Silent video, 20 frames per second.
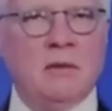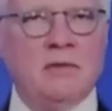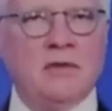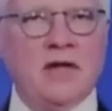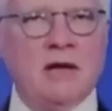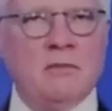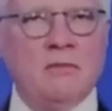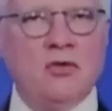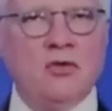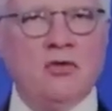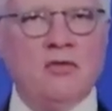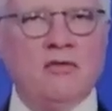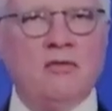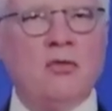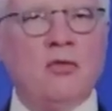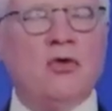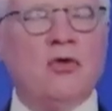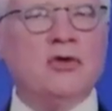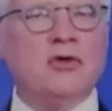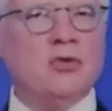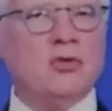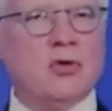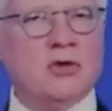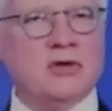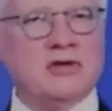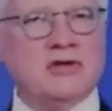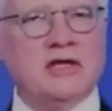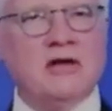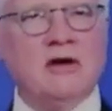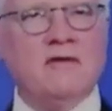they move more
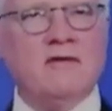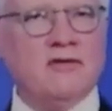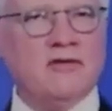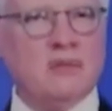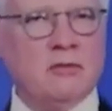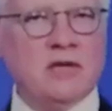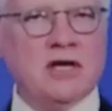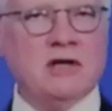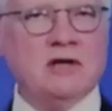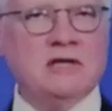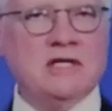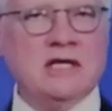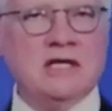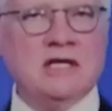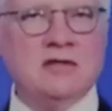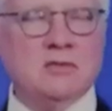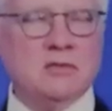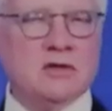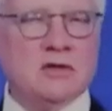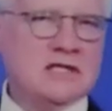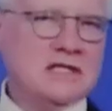towards the Firmicutes,